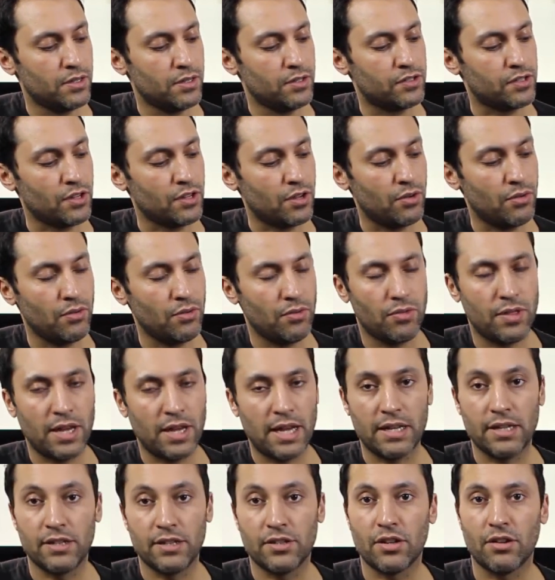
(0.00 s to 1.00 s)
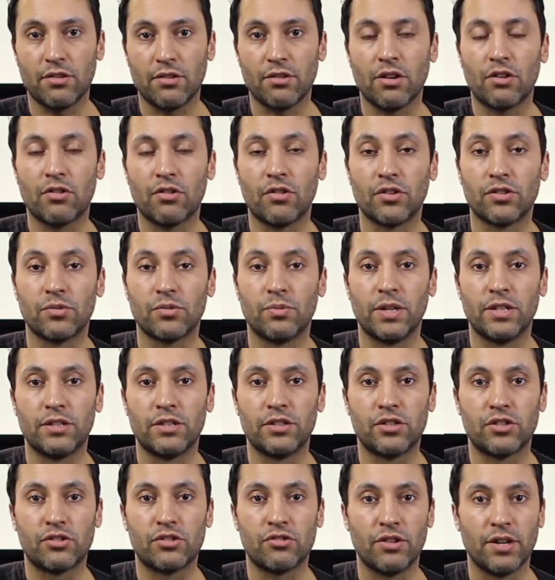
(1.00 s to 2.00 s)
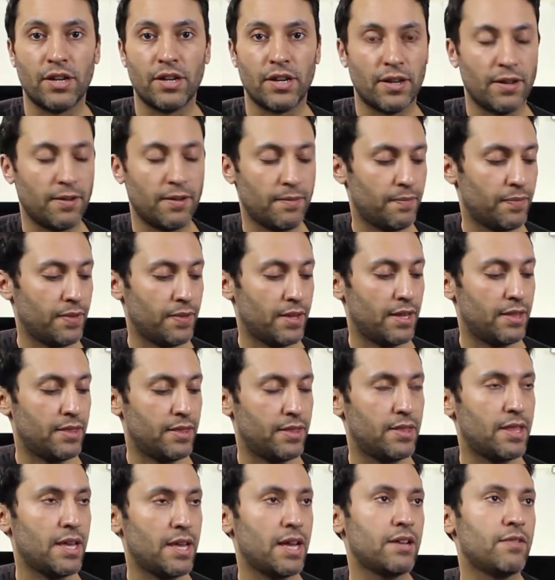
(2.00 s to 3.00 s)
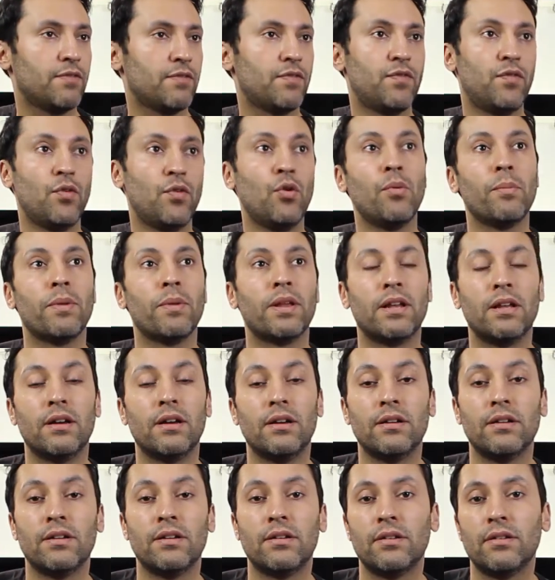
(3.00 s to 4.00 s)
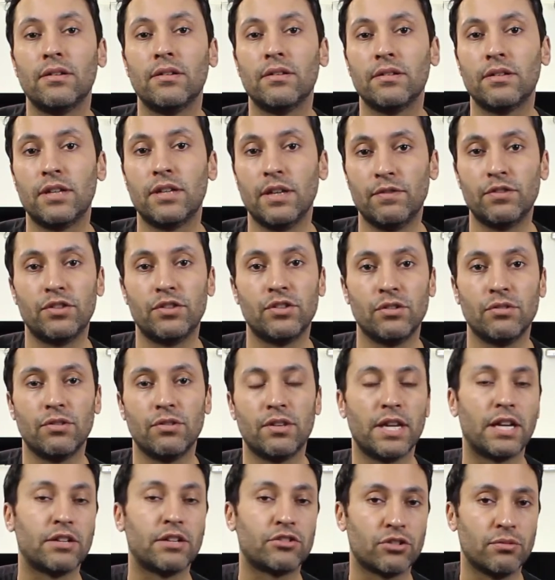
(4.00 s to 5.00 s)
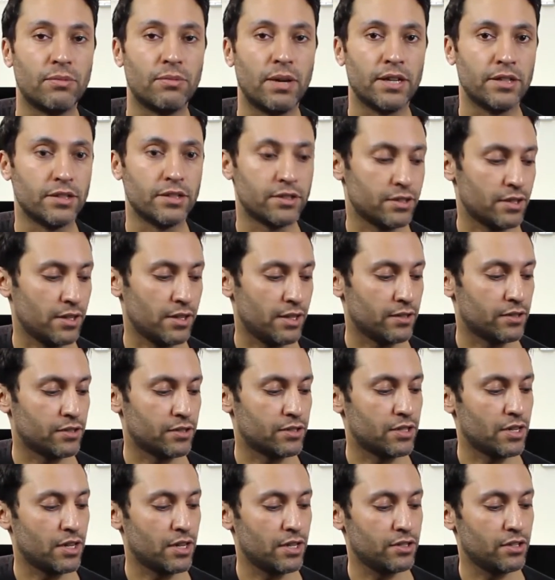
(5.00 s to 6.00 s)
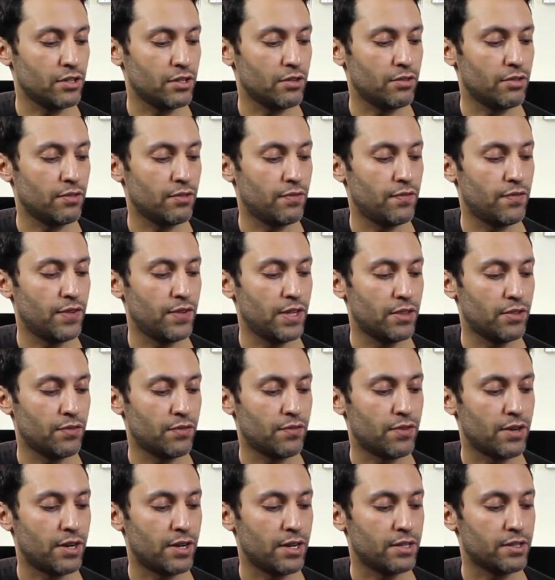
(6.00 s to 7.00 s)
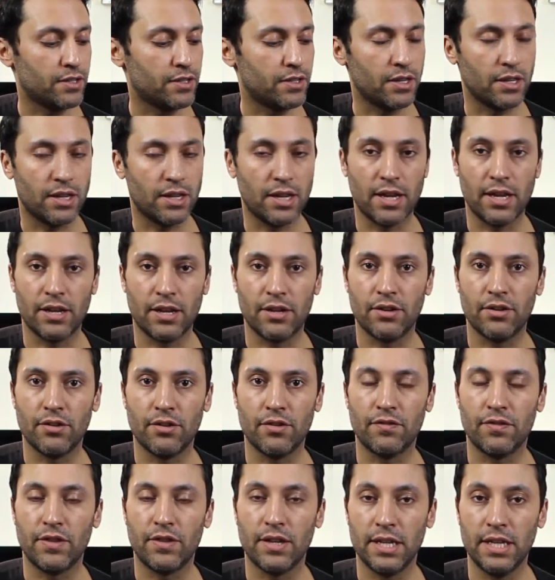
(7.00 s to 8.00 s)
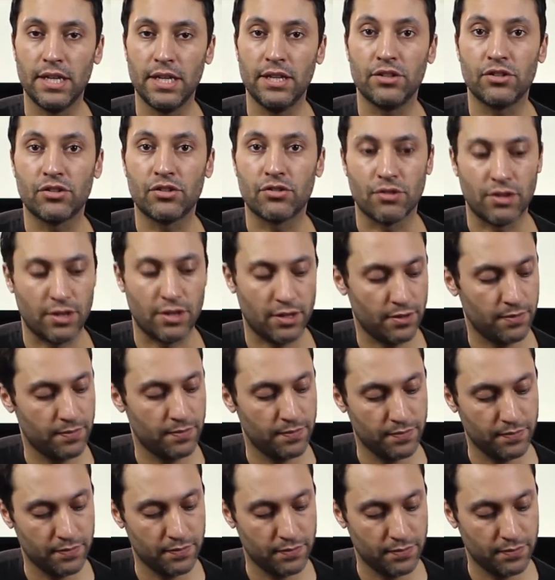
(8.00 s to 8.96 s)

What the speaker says: So that is going across one string, and that formula gives you the natural minor scale. Starting on the 5th fret again of the E string,